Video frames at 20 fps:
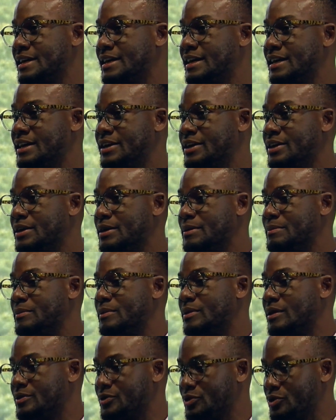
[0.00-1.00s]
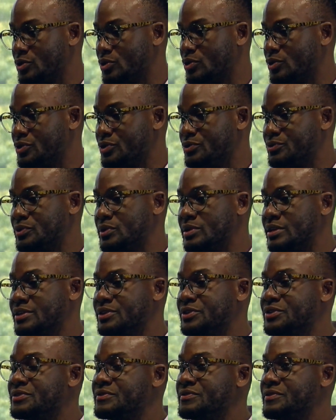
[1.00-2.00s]
and your role
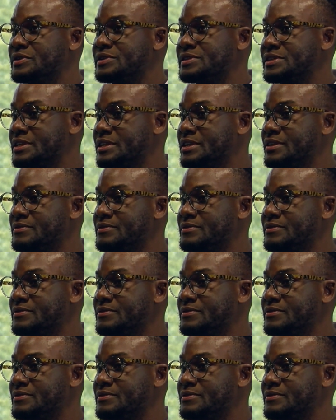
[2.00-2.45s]
at university